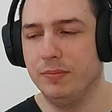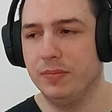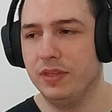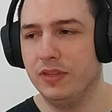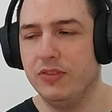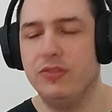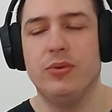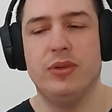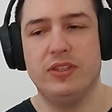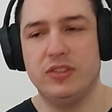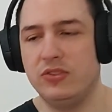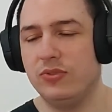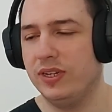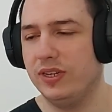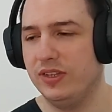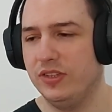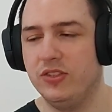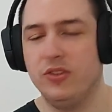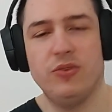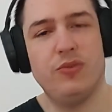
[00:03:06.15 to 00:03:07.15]
so extra,
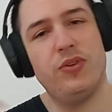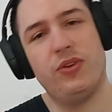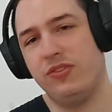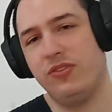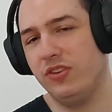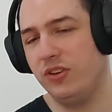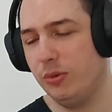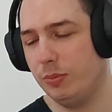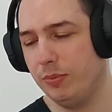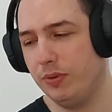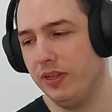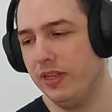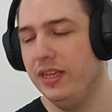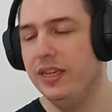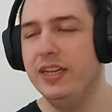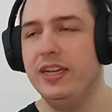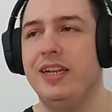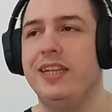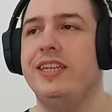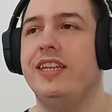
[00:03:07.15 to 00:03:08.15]
so over the top,
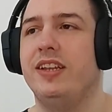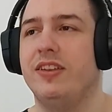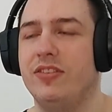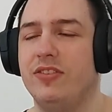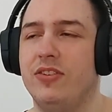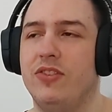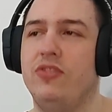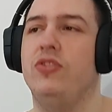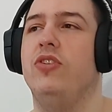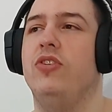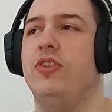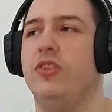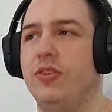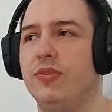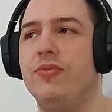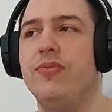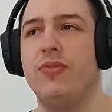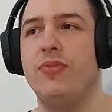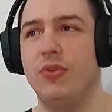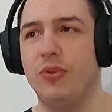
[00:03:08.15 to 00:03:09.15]
like it has such a
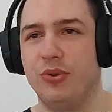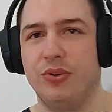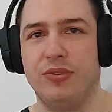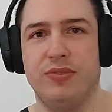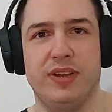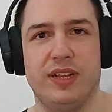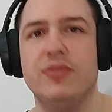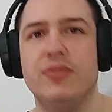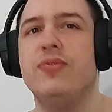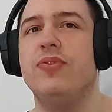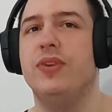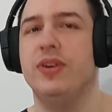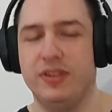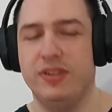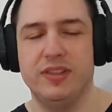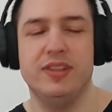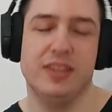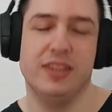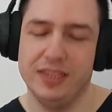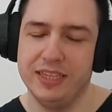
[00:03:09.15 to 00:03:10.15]
flow of like fun.
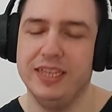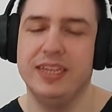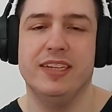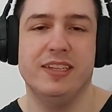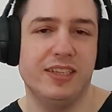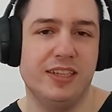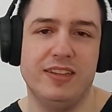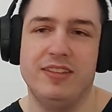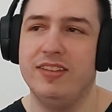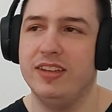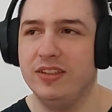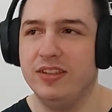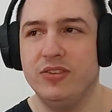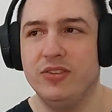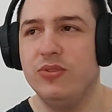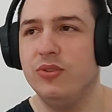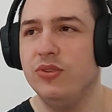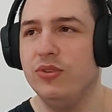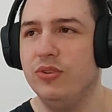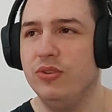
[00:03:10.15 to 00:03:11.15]
Yeah, it's hard not
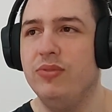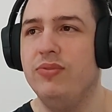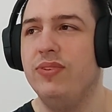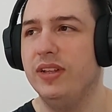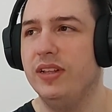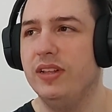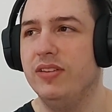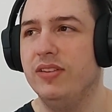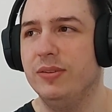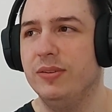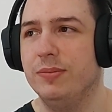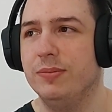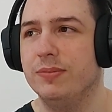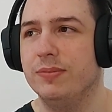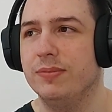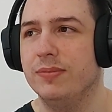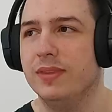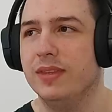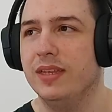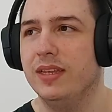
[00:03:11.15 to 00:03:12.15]
to feel the
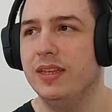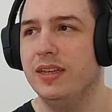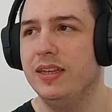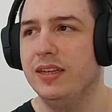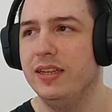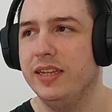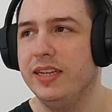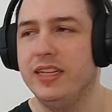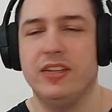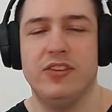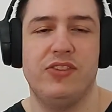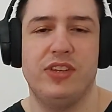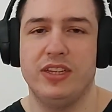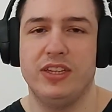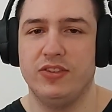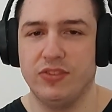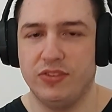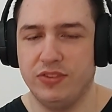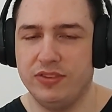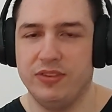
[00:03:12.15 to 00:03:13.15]
energy and
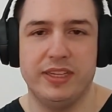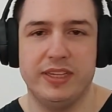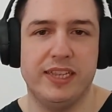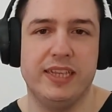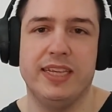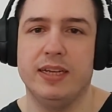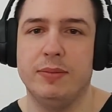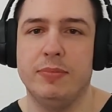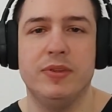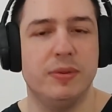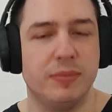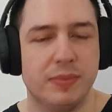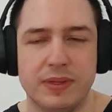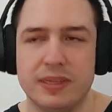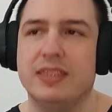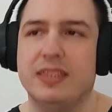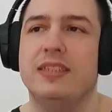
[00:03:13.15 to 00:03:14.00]
just getting hyped up.